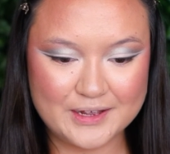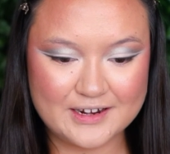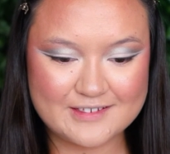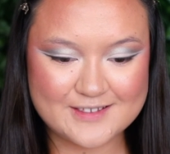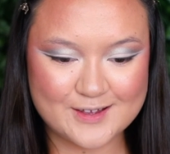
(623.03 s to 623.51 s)

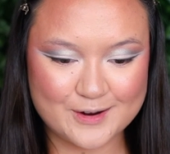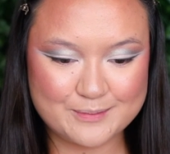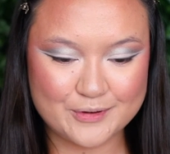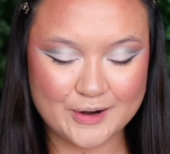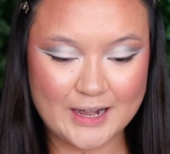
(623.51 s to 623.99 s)
It is
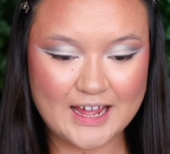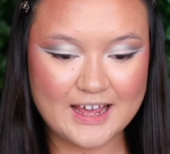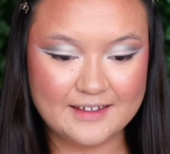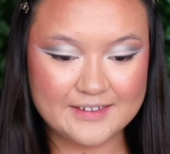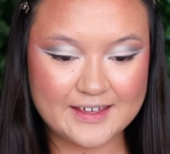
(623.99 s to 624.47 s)
so
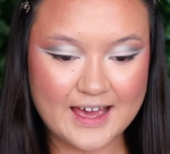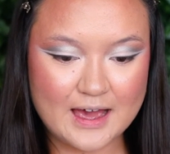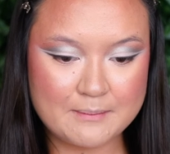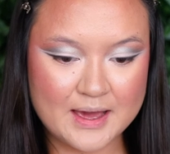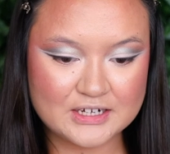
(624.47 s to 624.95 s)
pretty, and the
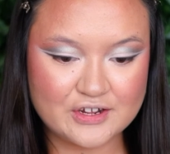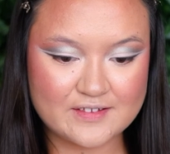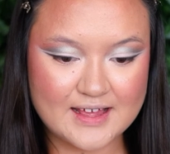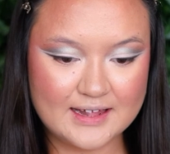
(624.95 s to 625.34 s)
cap matches